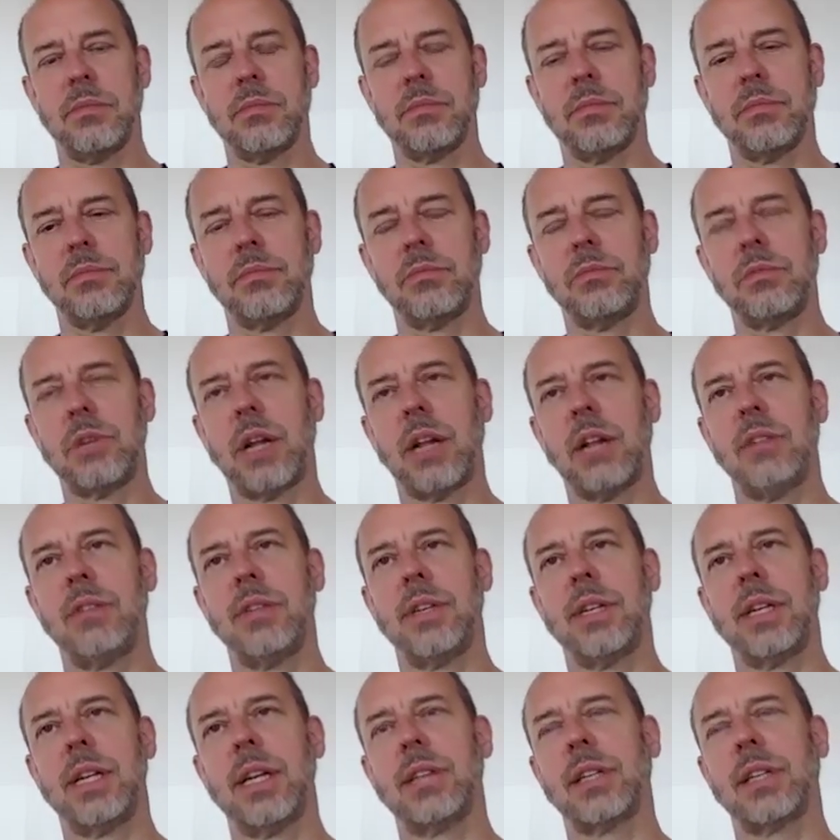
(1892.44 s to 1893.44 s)

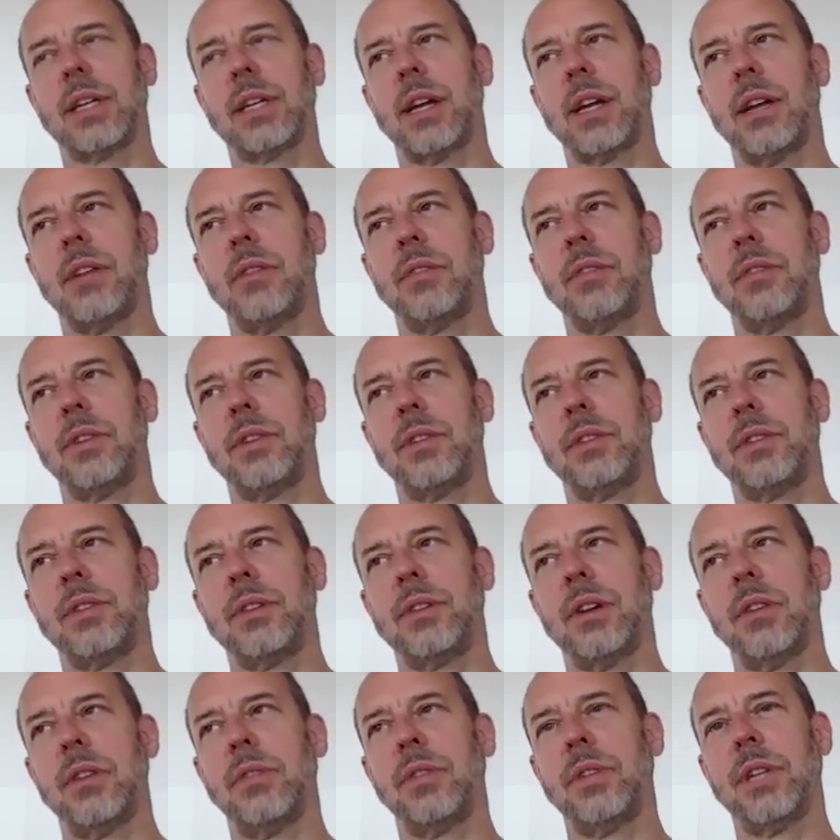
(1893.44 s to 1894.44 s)
relevant as a kind of,
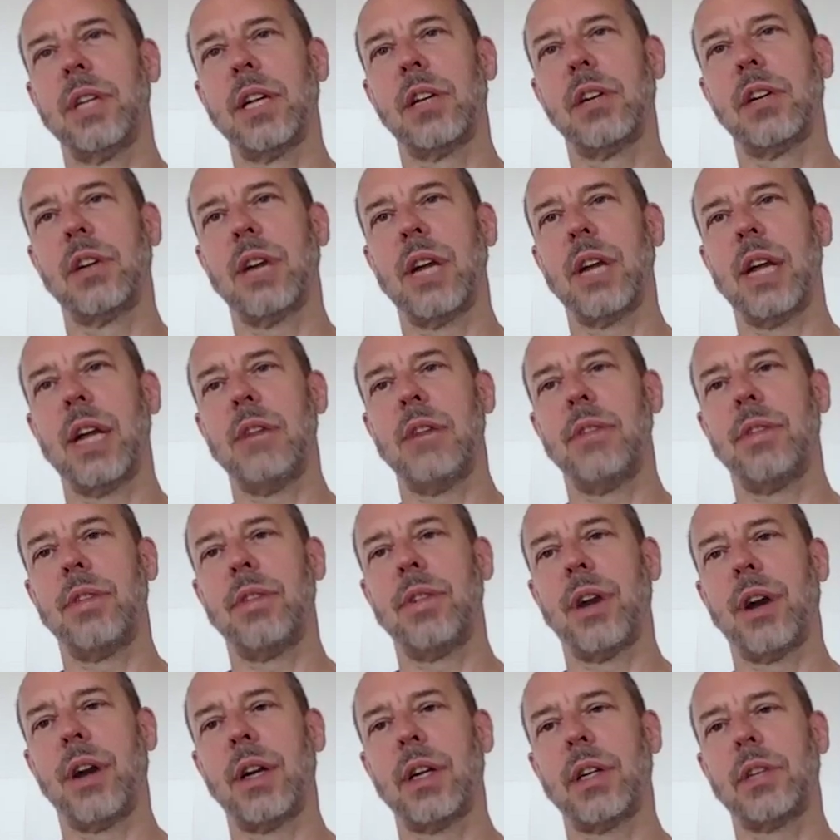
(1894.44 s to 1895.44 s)
hopefully, a creative
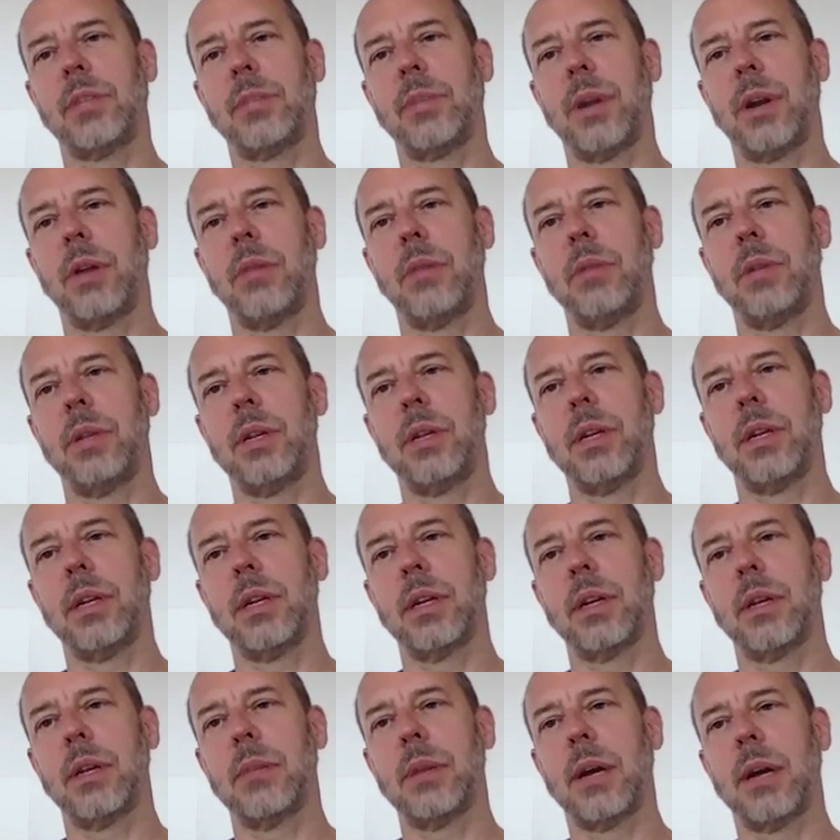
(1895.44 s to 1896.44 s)
thought experiment
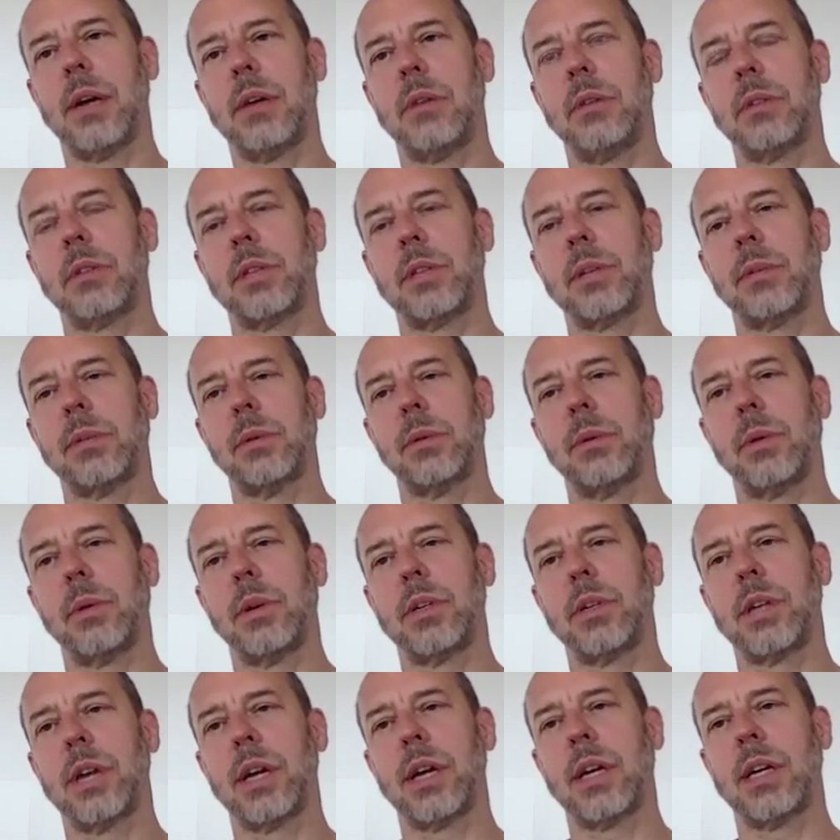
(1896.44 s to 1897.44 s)
about some of what we were
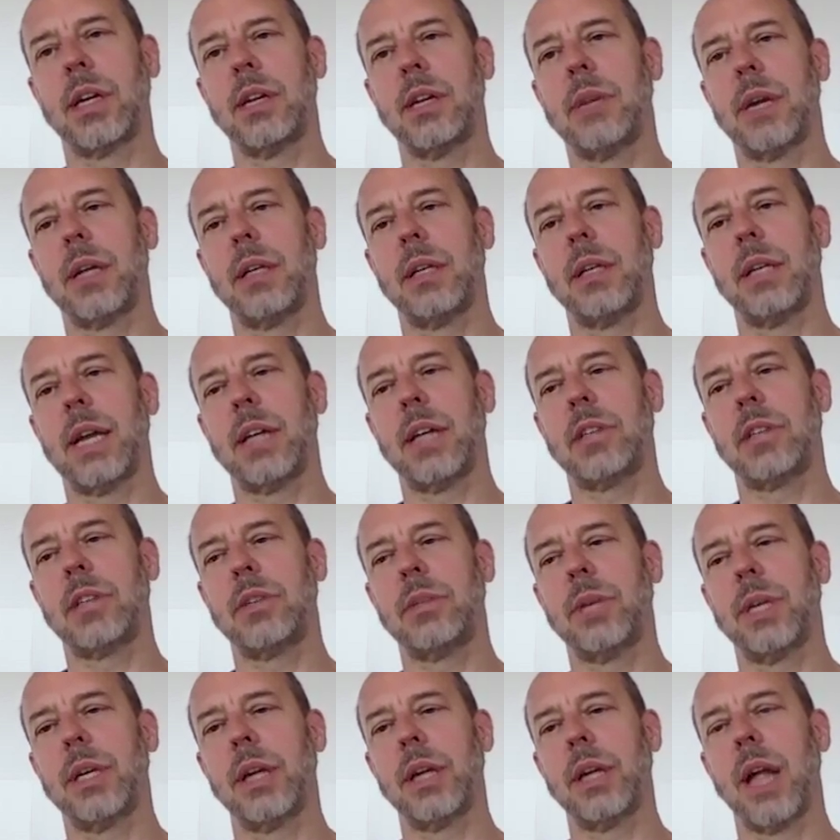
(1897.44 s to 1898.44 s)
talking about last
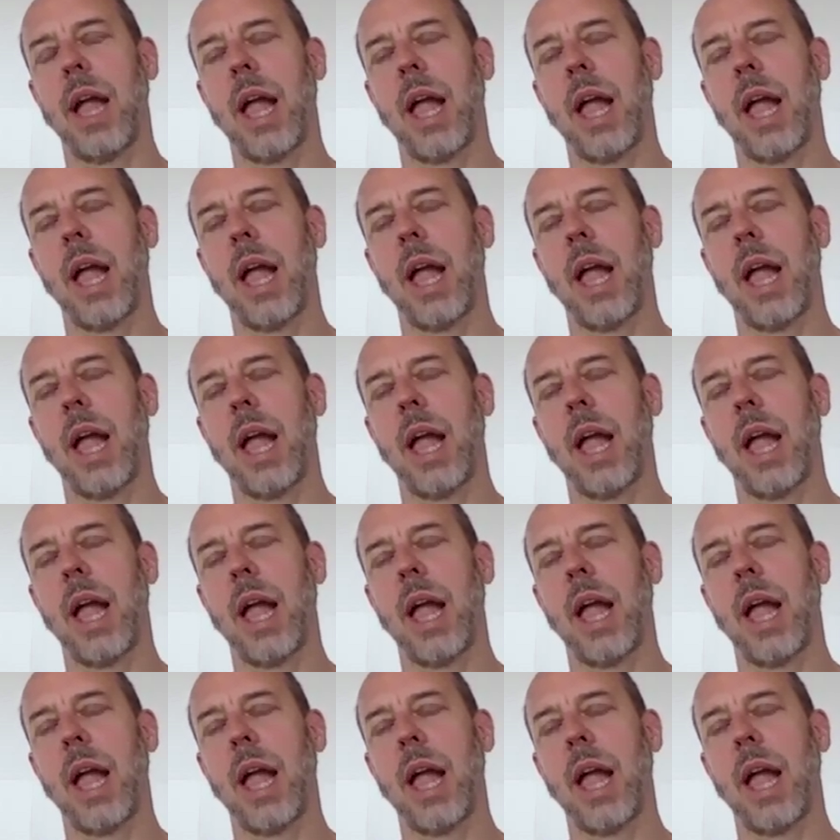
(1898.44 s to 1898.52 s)
week.